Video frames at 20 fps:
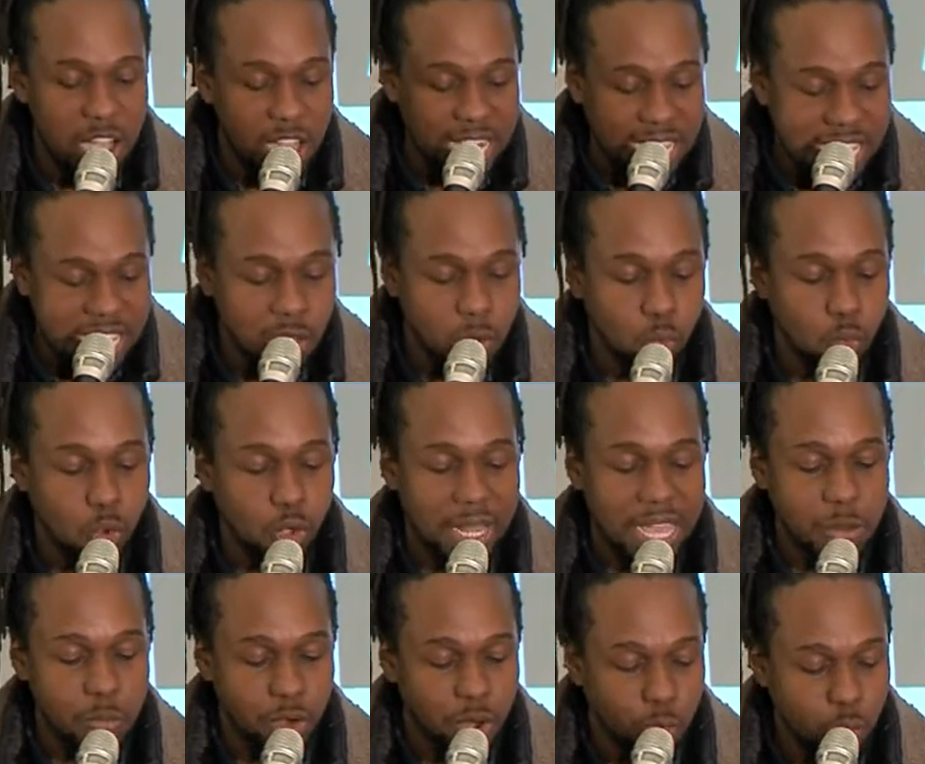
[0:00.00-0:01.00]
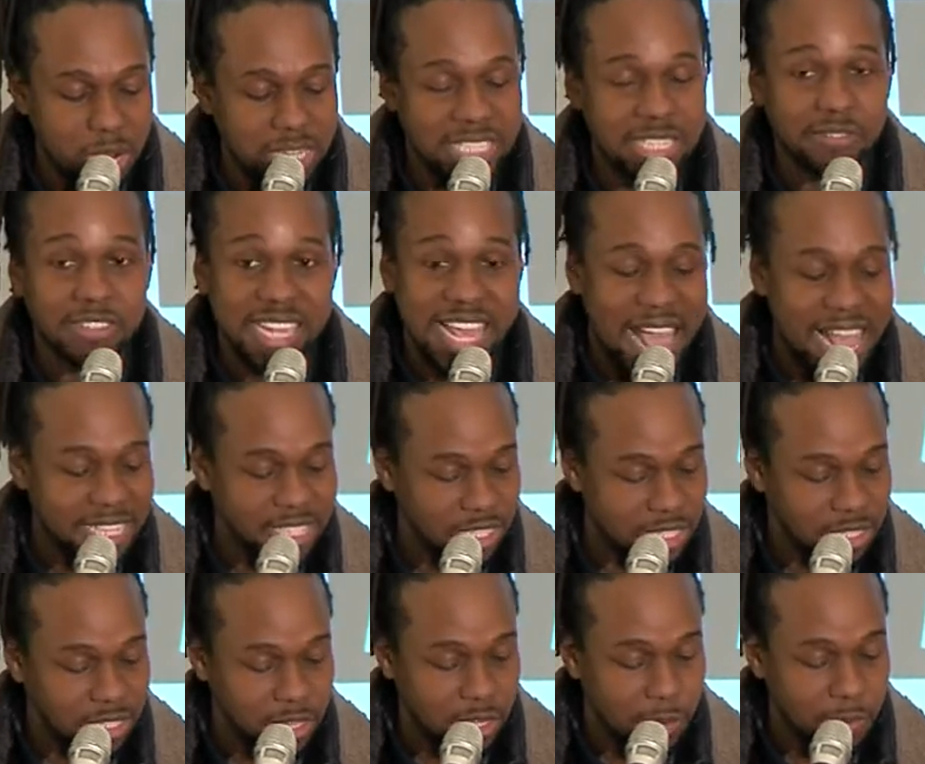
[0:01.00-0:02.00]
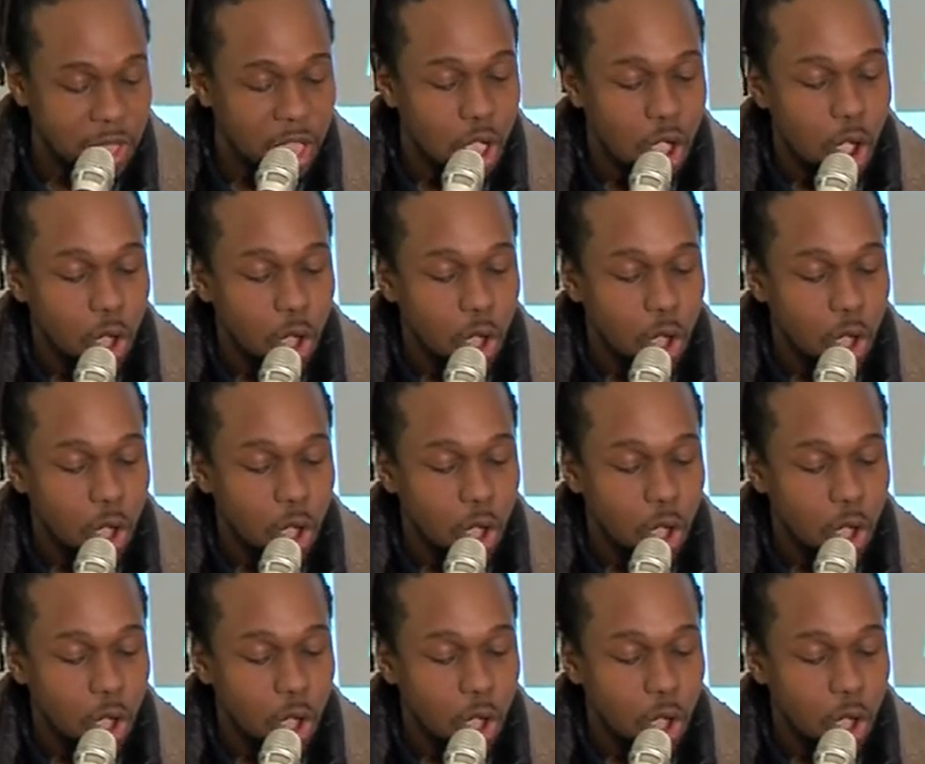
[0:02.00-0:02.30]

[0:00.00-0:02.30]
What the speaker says: unequal and regressive tax system,